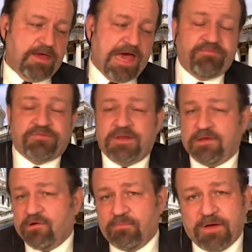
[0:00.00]
I've said
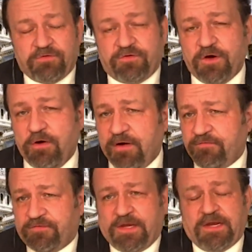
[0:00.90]
it on my show, I've
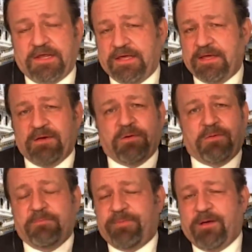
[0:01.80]
said it
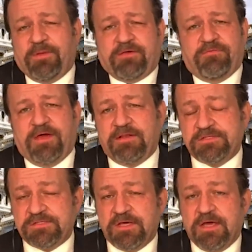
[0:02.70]
at public
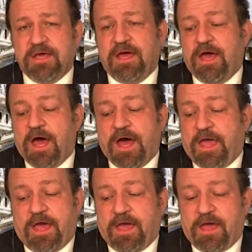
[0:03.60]
events. I,
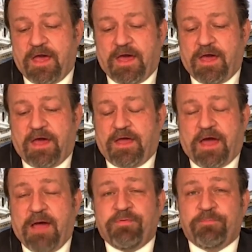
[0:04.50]

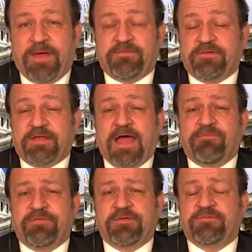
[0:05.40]
I'm prepared to die
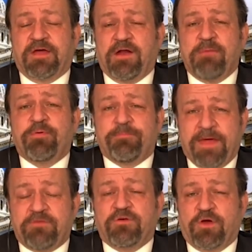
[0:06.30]
for this country. I'm
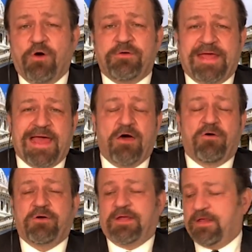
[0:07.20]
prepared to go
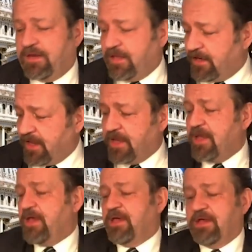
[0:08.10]
down in, in a
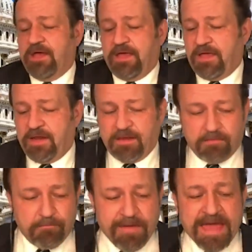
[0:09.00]
in a in a
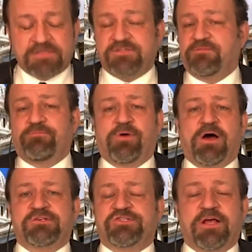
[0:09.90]
massive
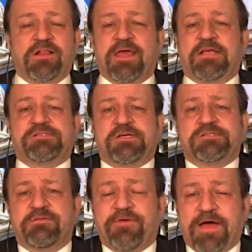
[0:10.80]
brass shell
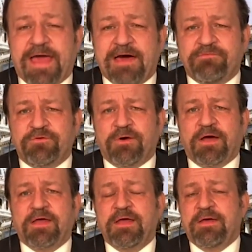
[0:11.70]
casings if I have to.
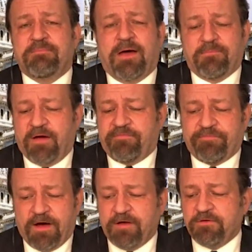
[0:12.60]
I my my
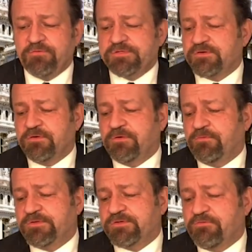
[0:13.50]
father was uh,
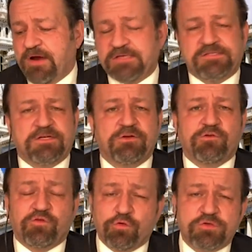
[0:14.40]
was arrested and
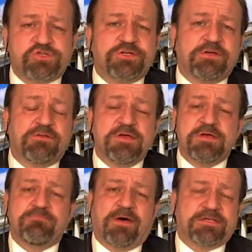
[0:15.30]
tortured
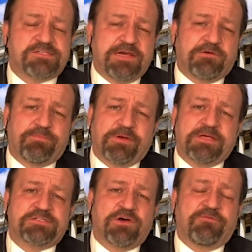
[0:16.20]
by secret
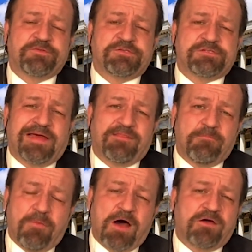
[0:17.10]
police officers. Had the
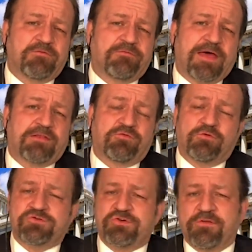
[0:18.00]
mark of that
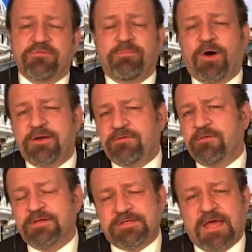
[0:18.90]
torture on his body till
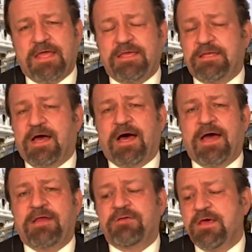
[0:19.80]
the day he
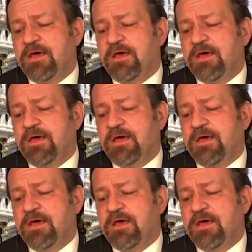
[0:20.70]
died.